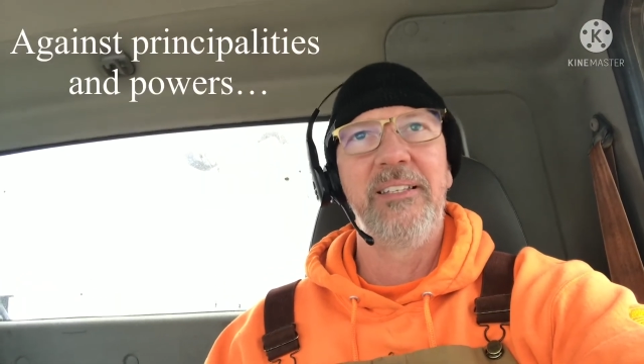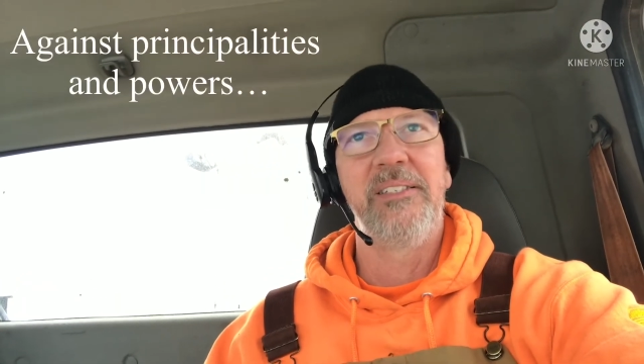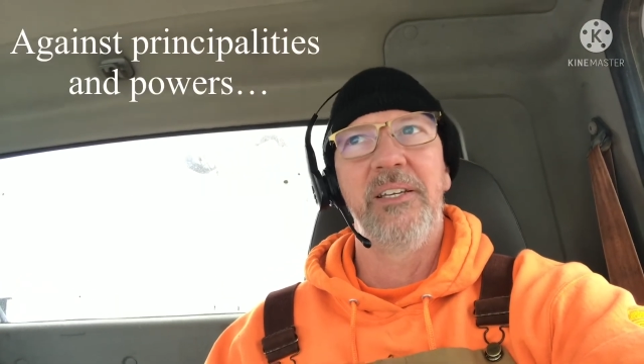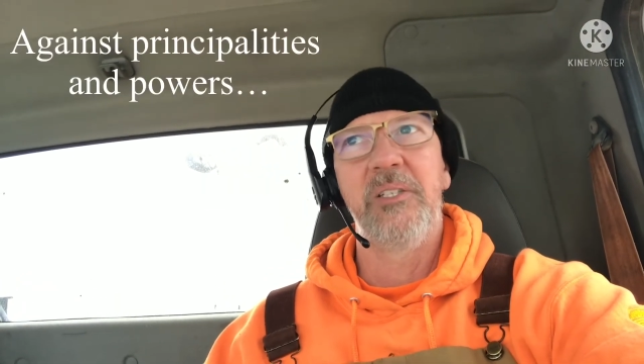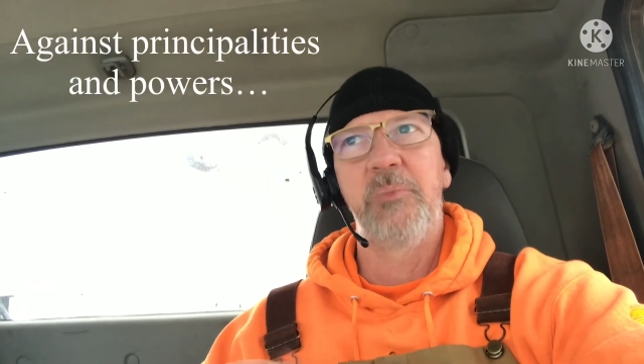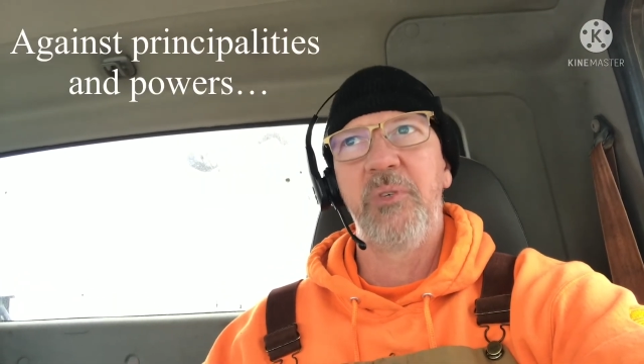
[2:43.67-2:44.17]

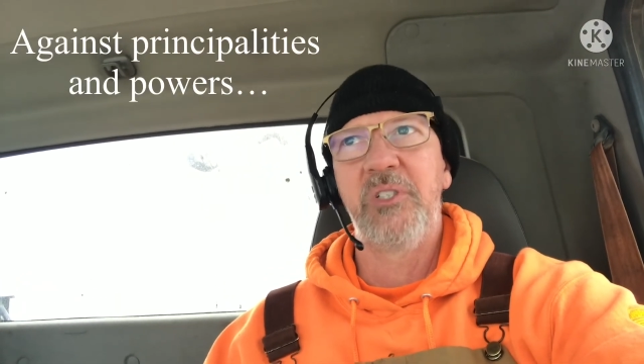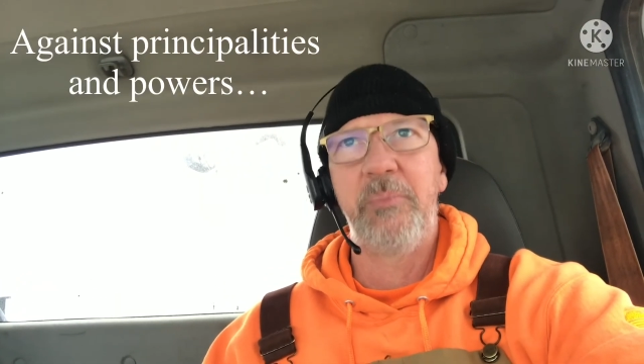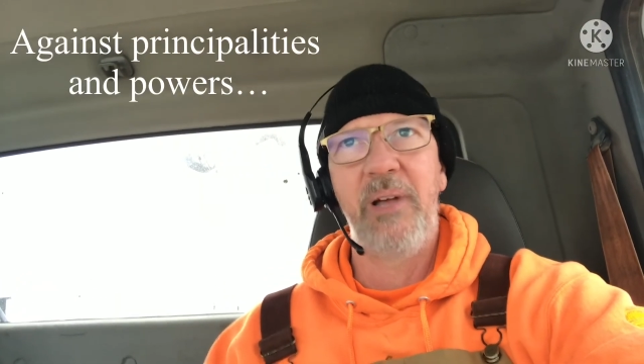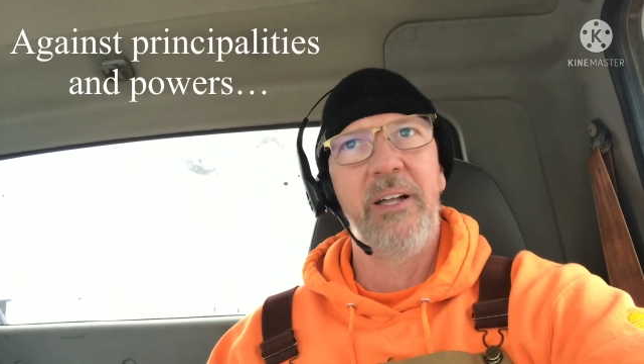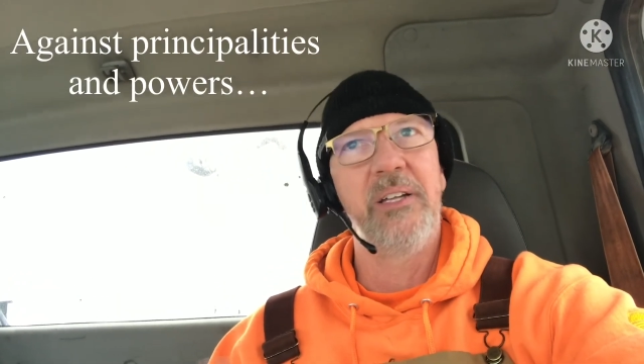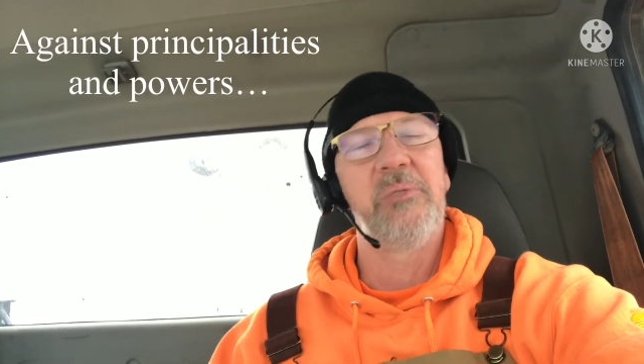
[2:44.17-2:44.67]
It's against
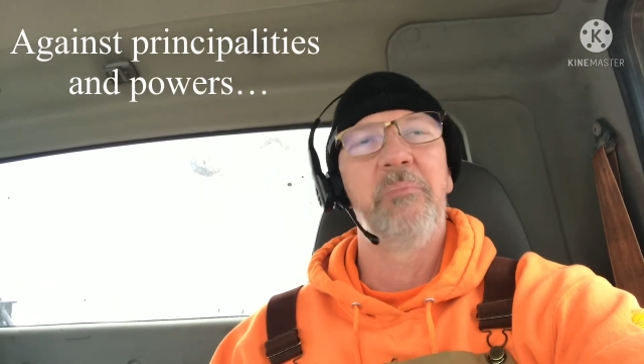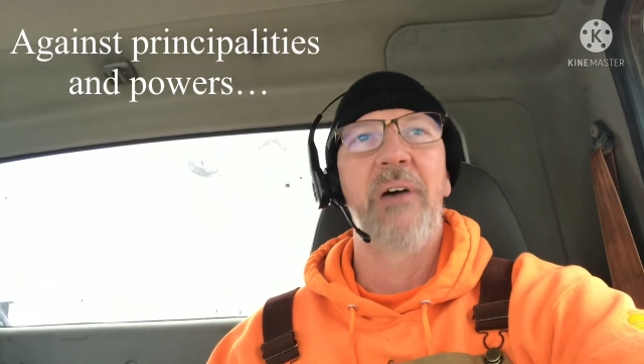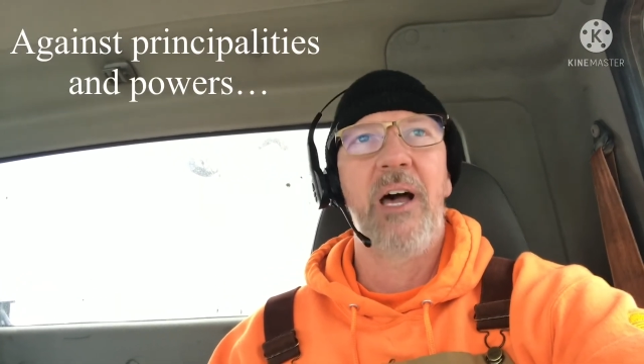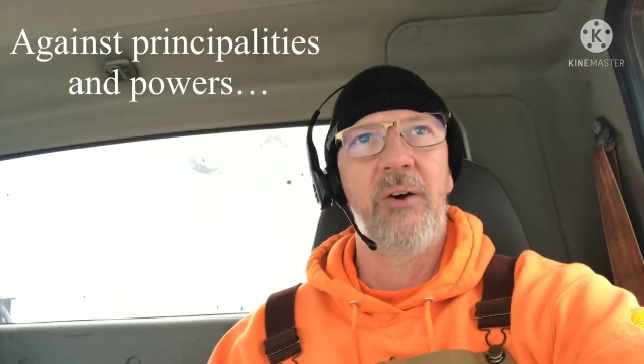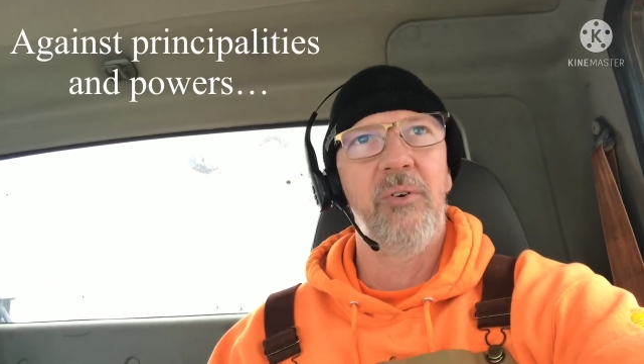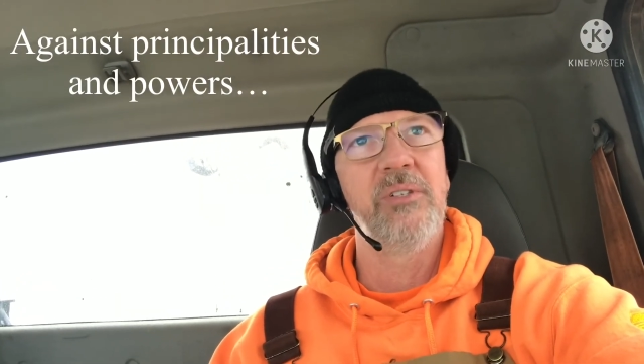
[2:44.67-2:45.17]
principalities and
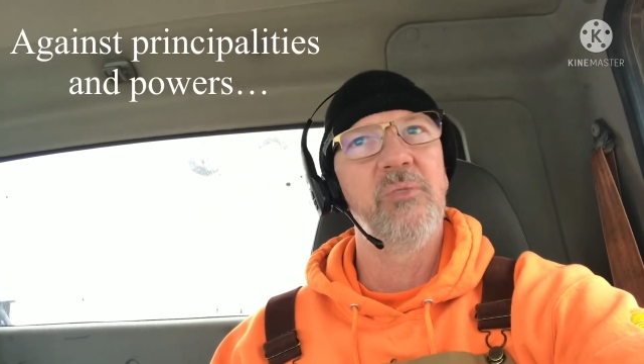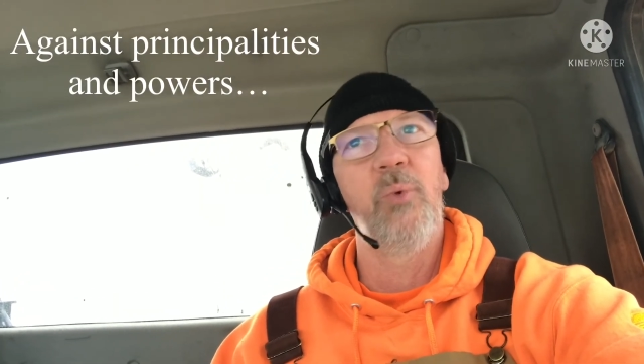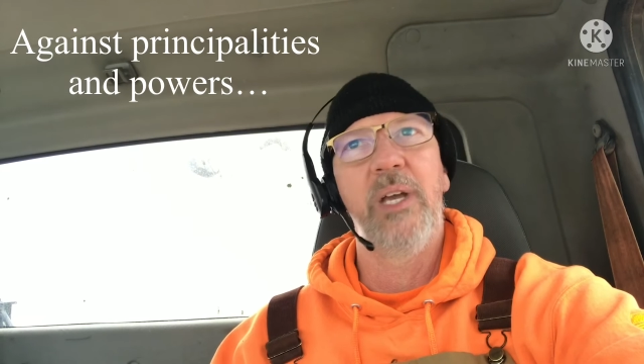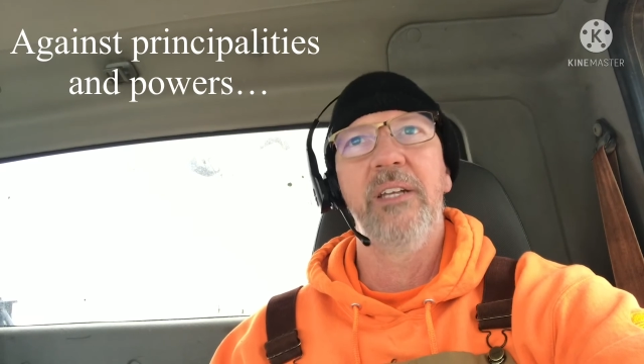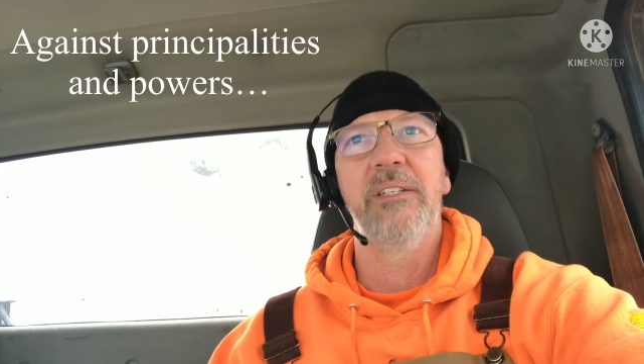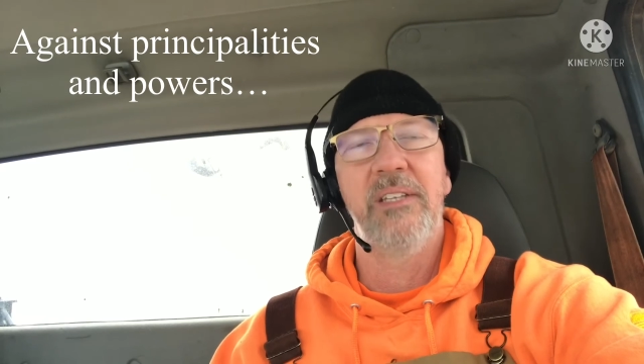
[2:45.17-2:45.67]
powers,
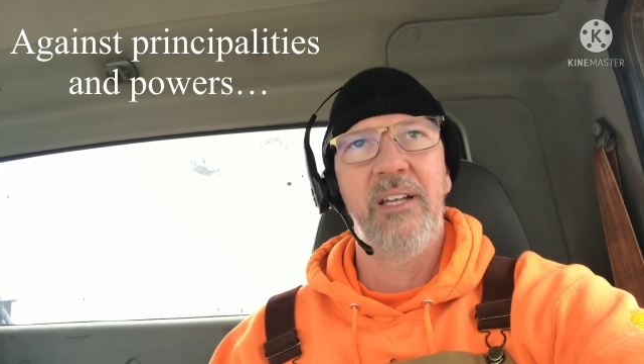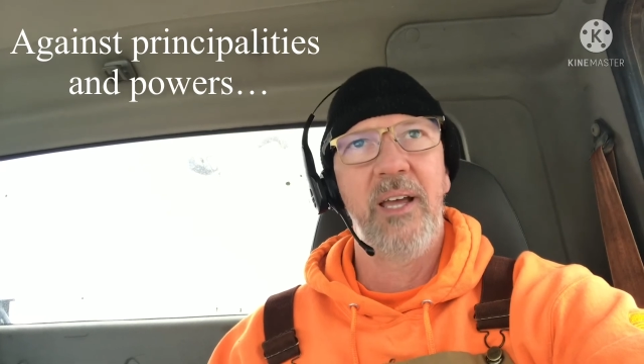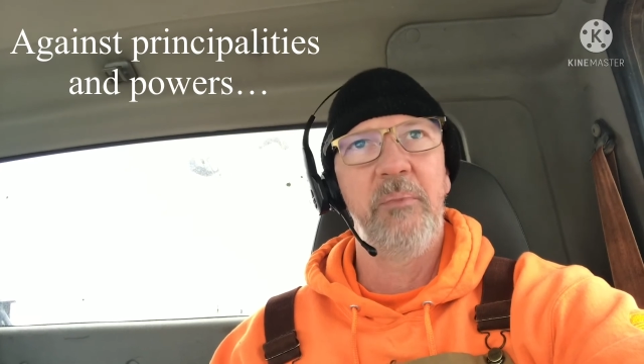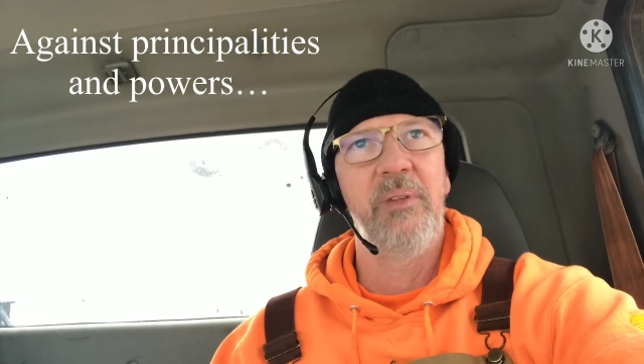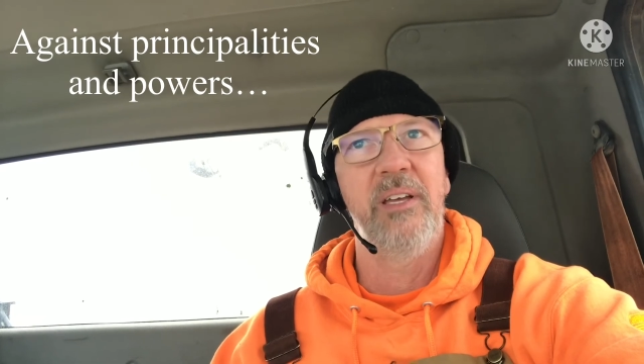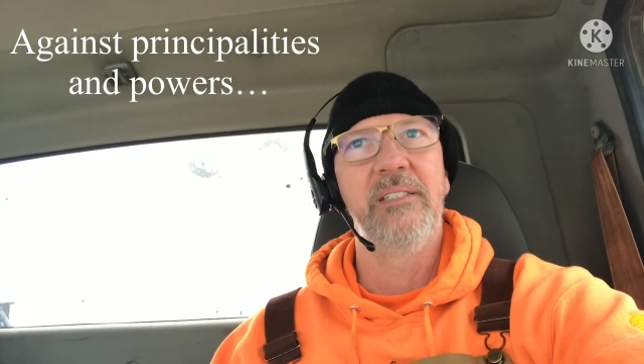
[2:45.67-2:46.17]
wickedness in
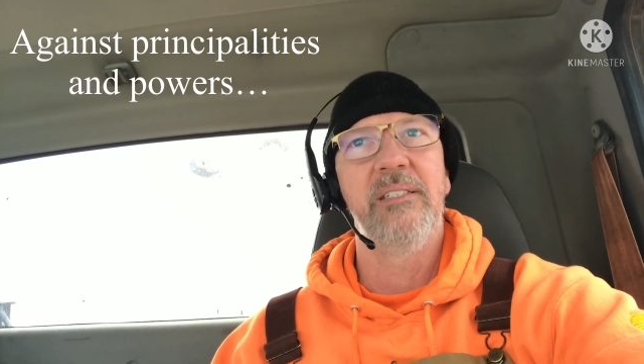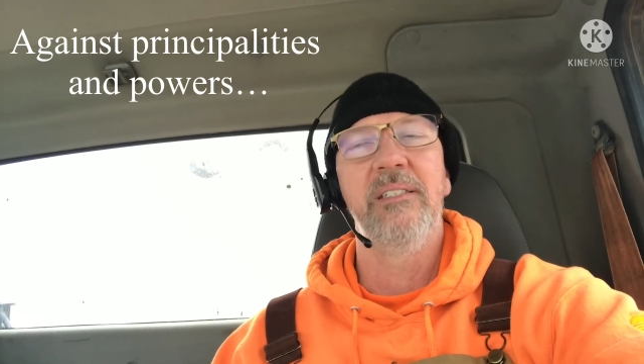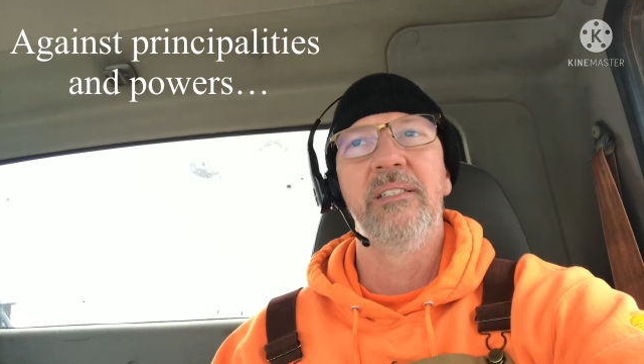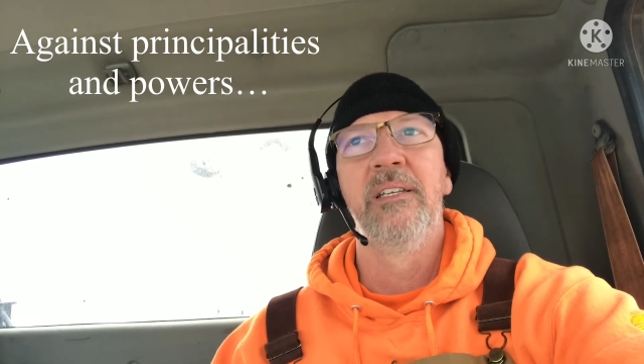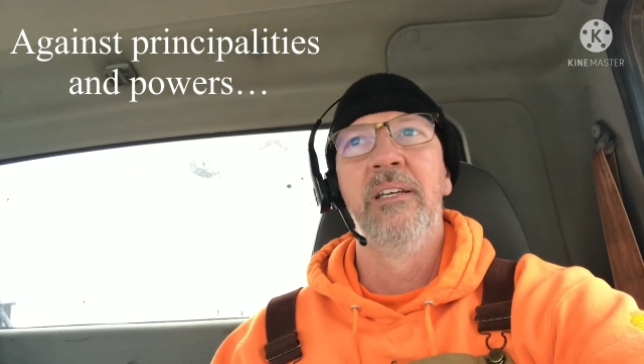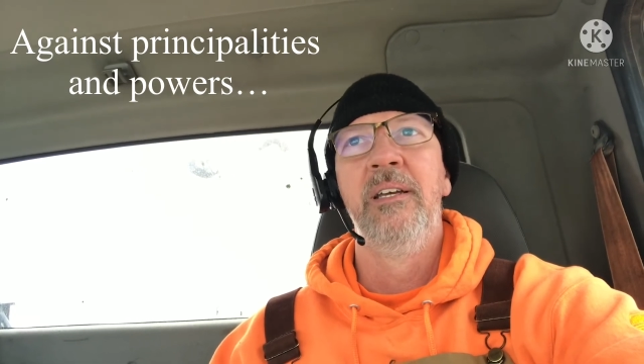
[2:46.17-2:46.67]
high
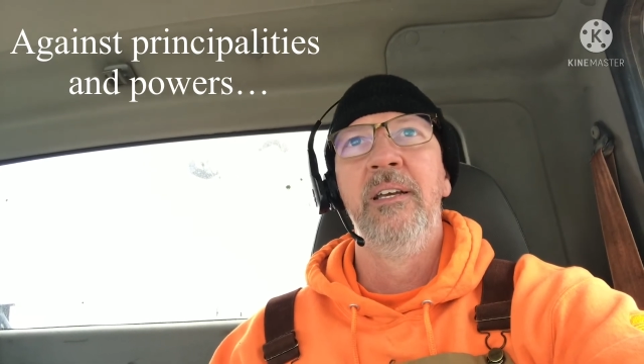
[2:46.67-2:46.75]
places,